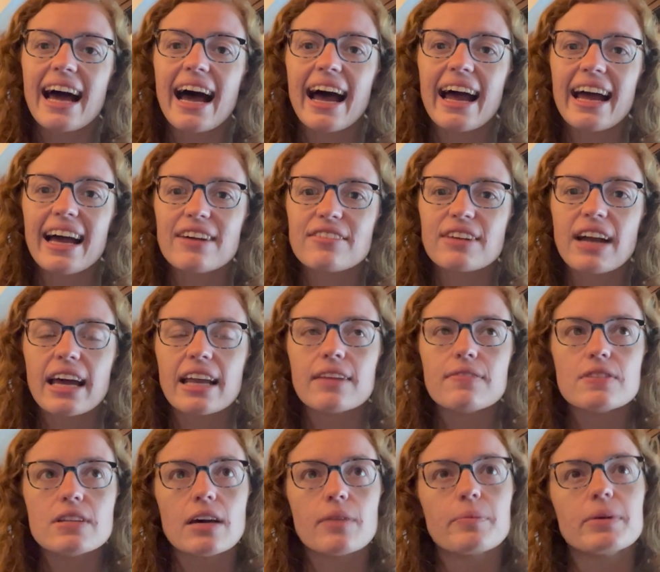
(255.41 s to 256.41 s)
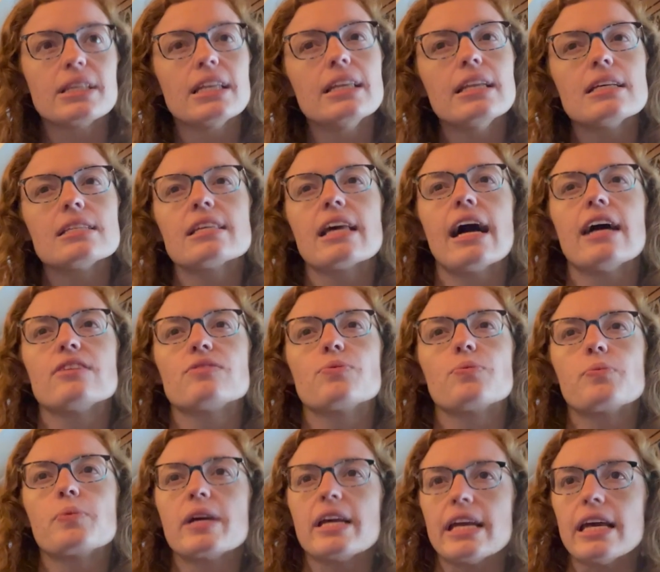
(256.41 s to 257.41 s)
I have kind of done within this last
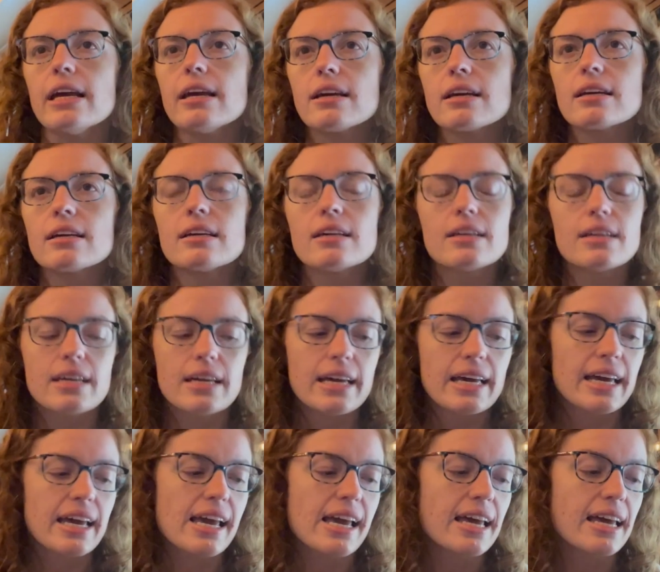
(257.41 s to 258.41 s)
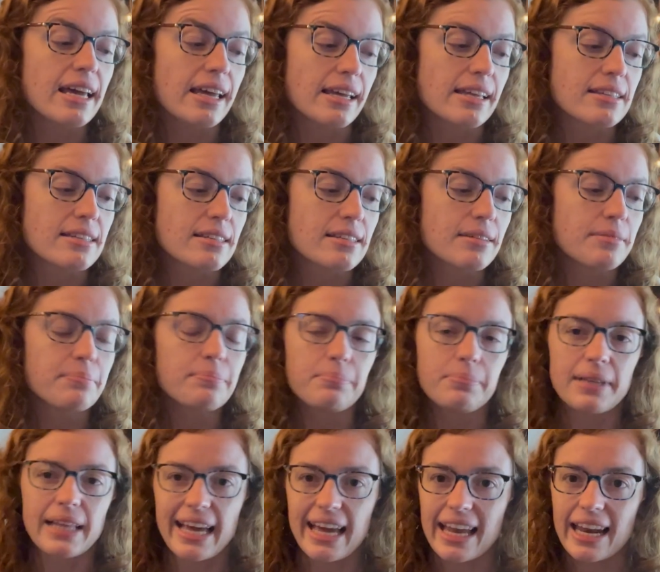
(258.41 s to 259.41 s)
week is
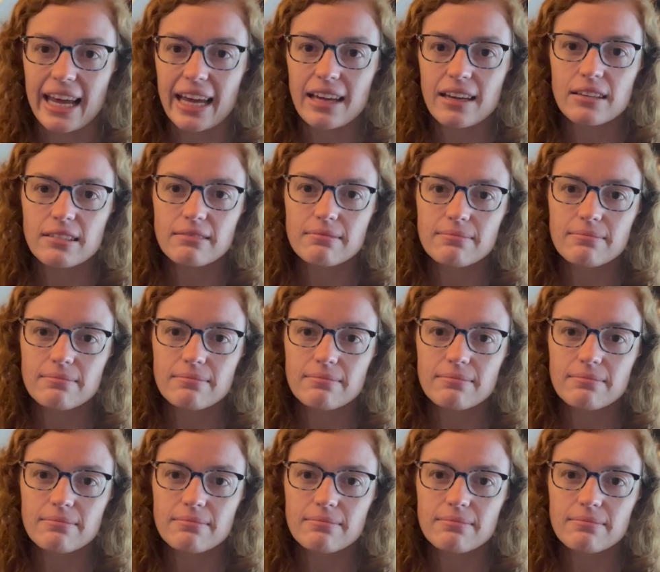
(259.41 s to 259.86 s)
planning.